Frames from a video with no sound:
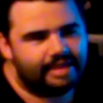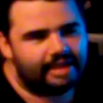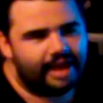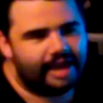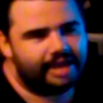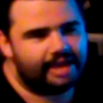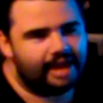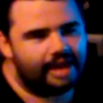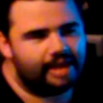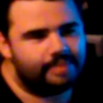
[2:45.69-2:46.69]
Like,
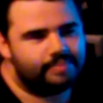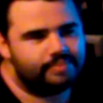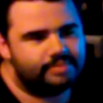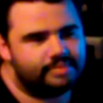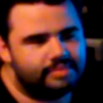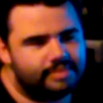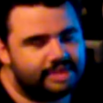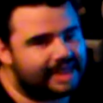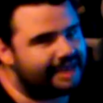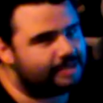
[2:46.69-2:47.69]

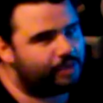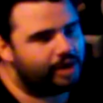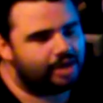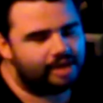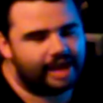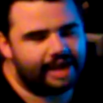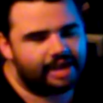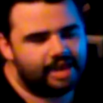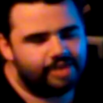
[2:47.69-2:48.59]
slight spoiler, like,